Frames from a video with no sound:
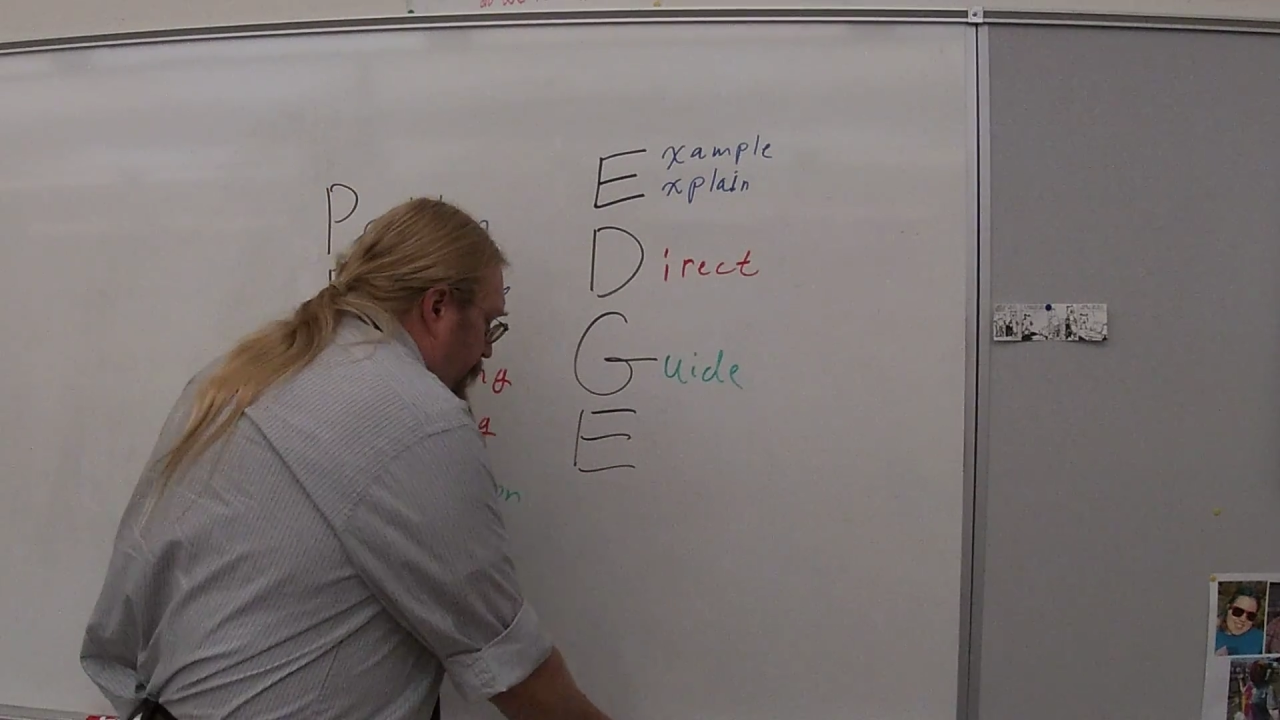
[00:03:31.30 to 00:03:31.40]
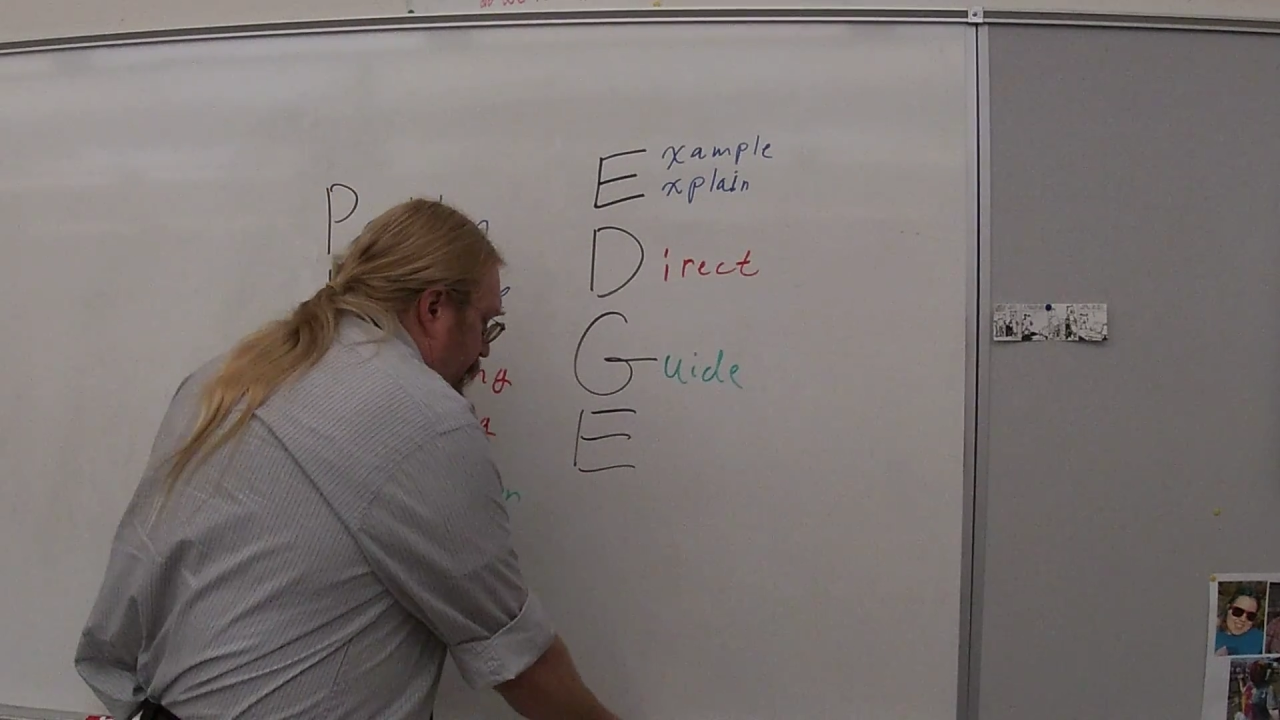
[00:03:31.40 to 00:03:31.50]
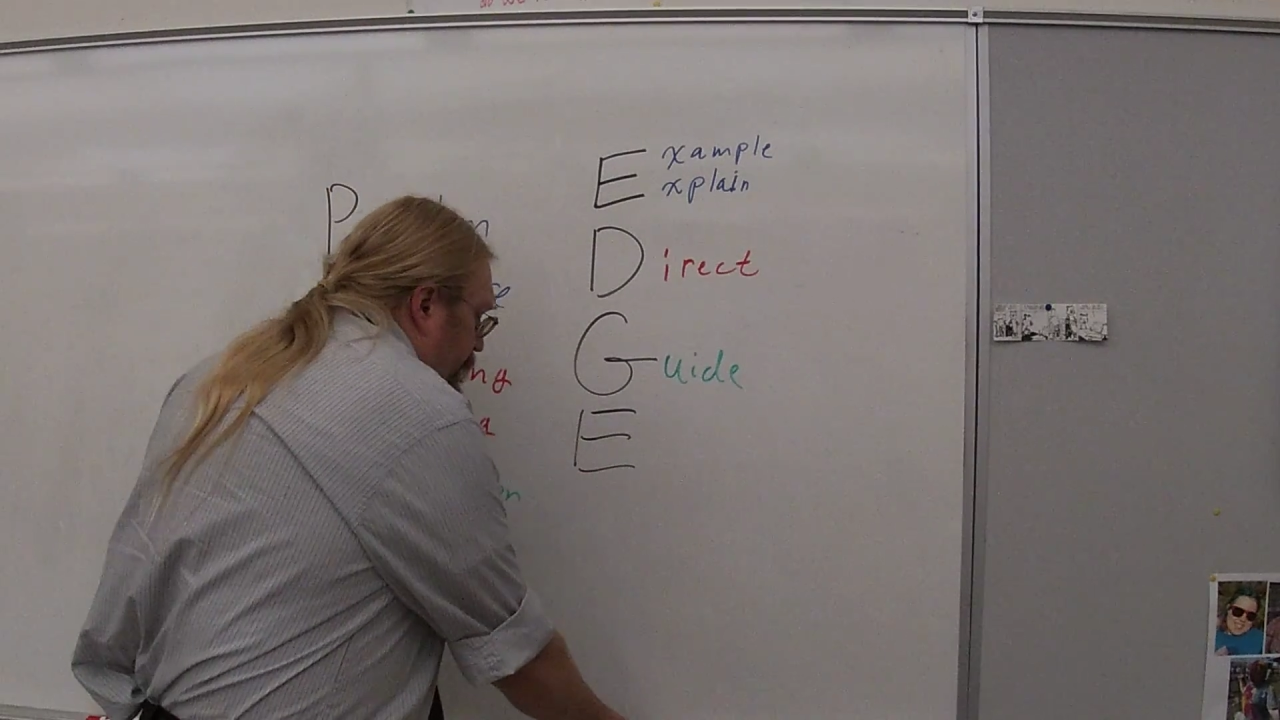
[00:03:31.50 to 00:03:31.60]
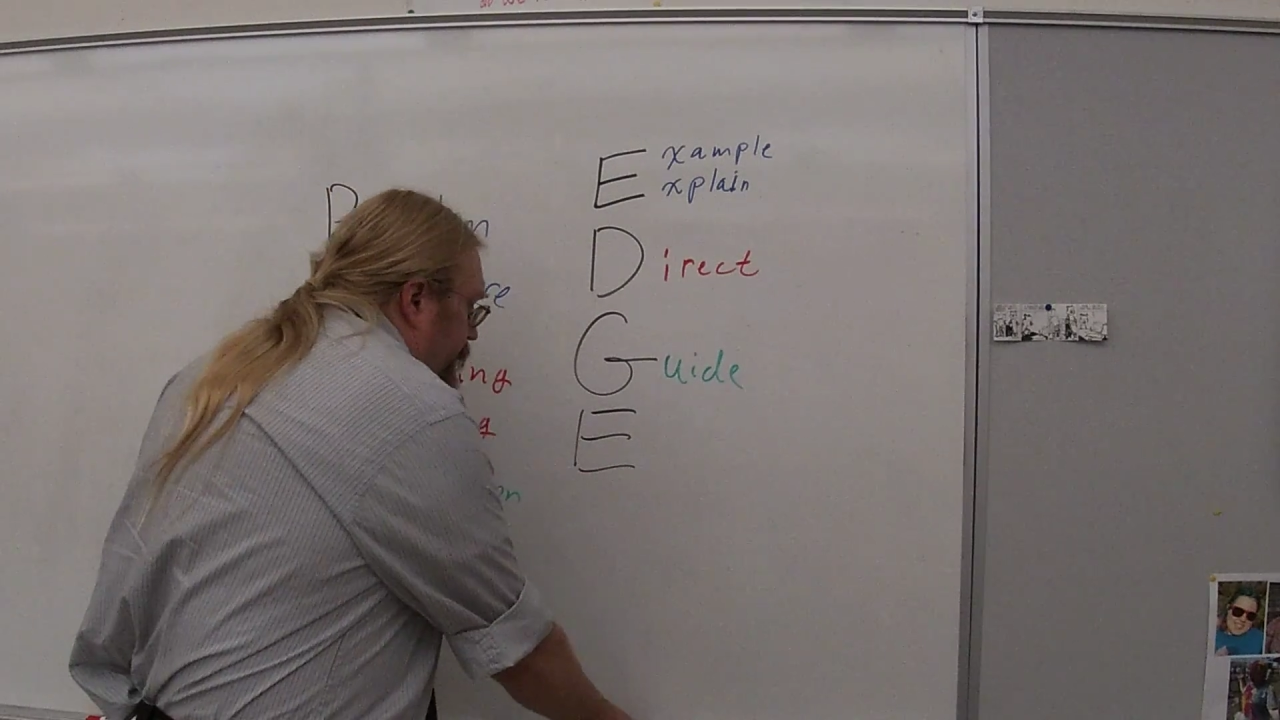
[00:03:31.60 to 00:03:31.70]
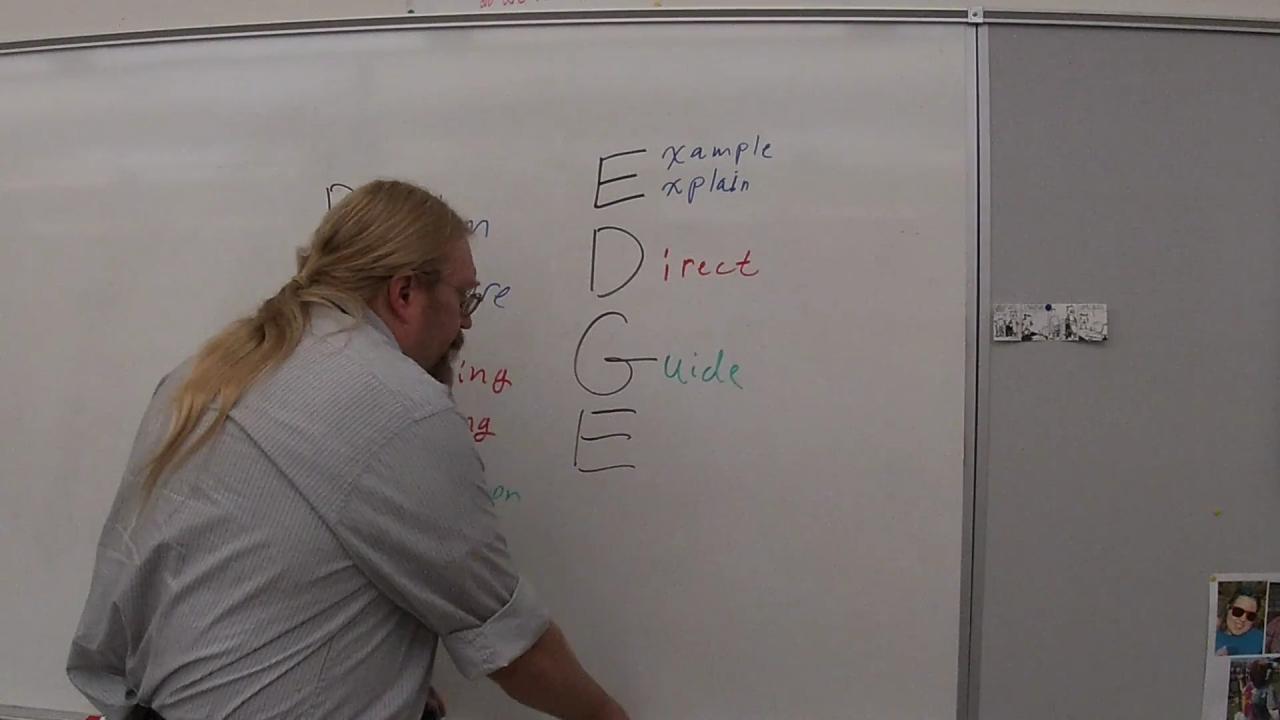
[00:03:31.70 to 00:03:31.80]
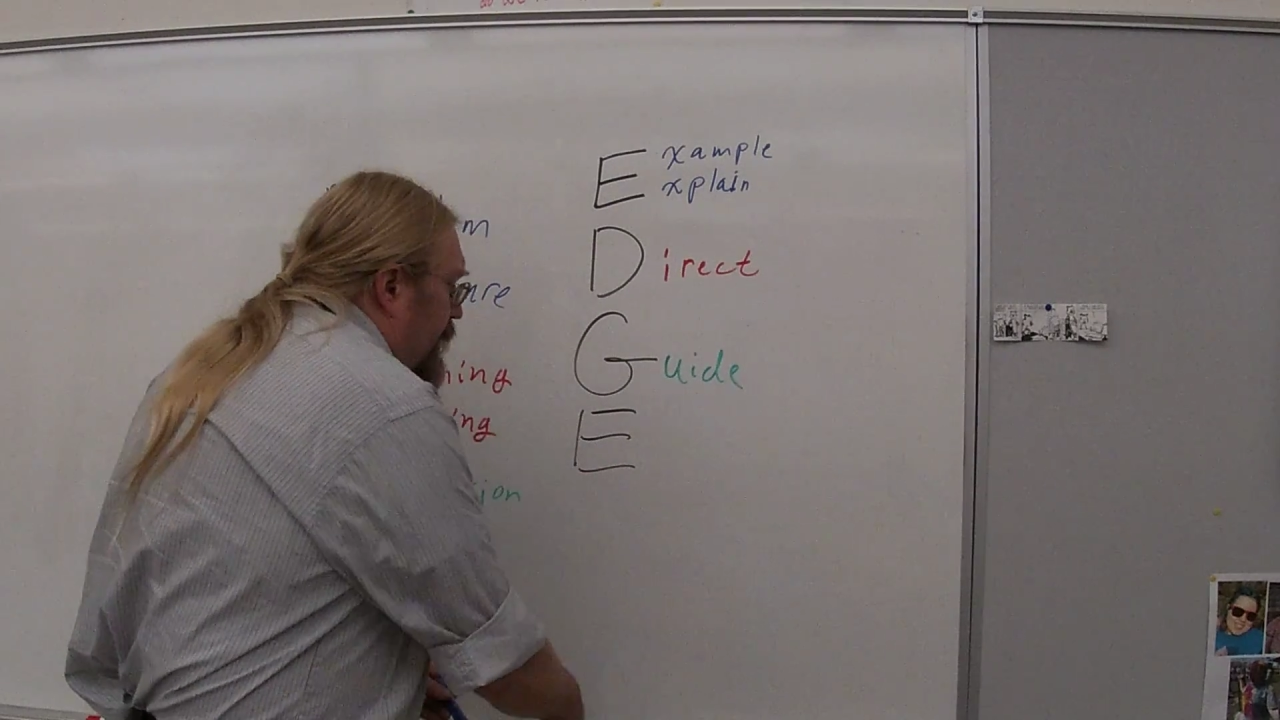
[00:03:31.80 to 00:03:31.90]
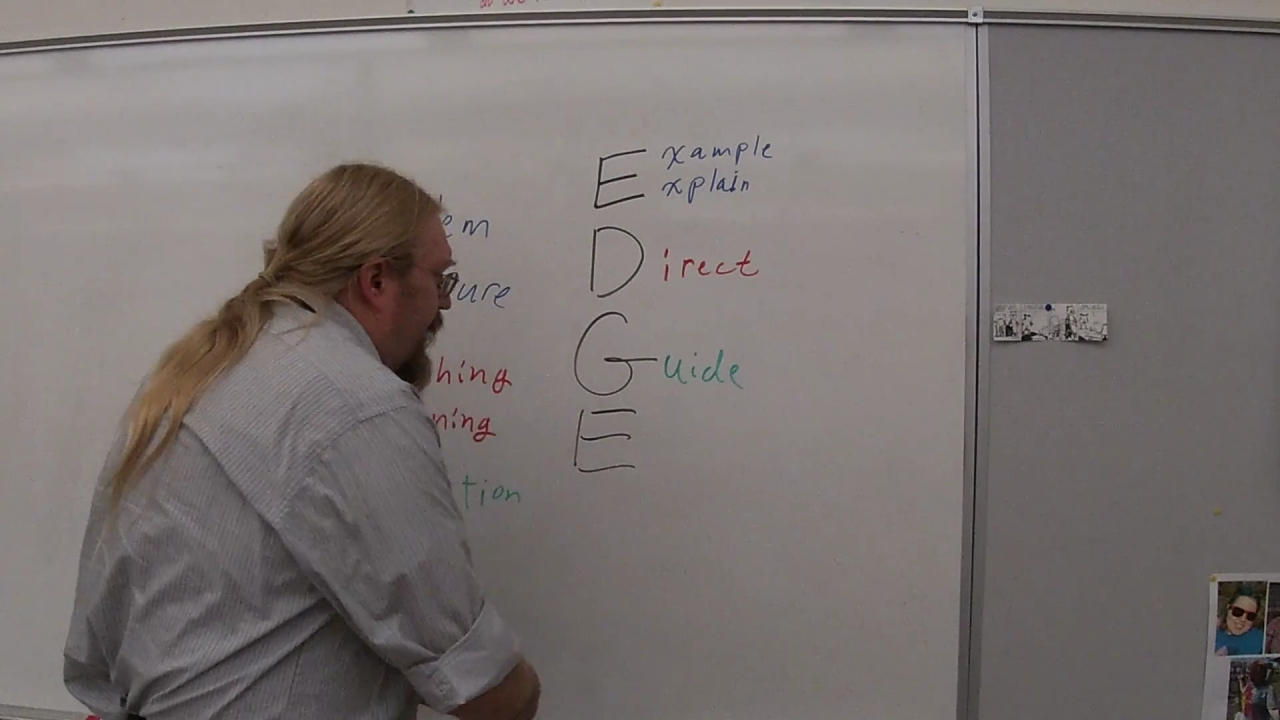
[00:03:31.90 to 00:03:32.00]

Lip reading: And then the